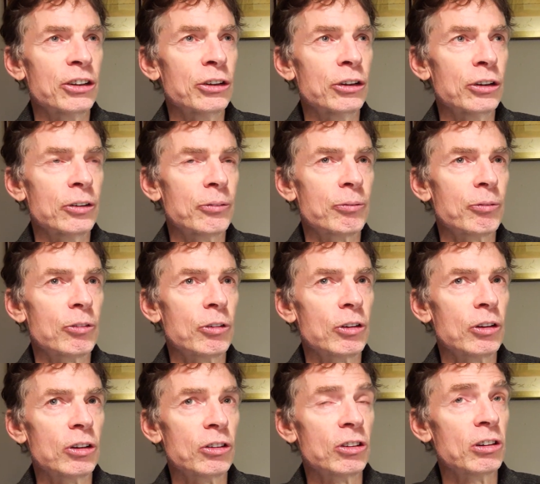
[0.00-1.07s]
to
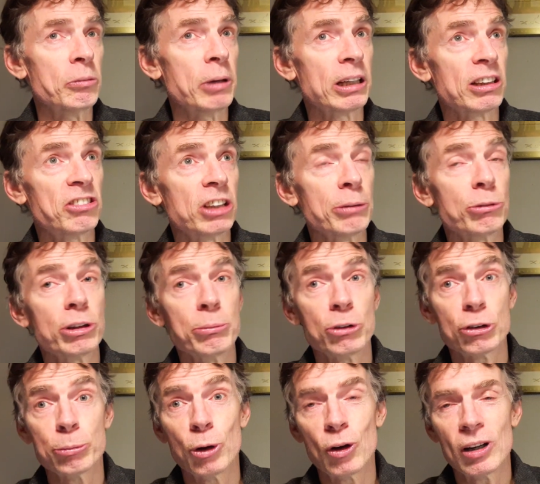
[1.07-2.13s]
make the
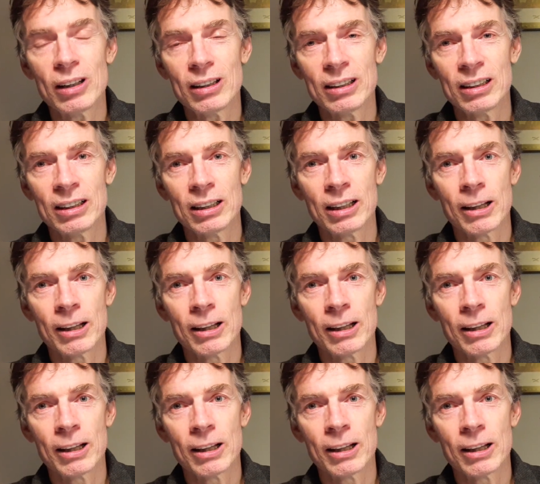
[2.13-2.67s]
symptoms smaller,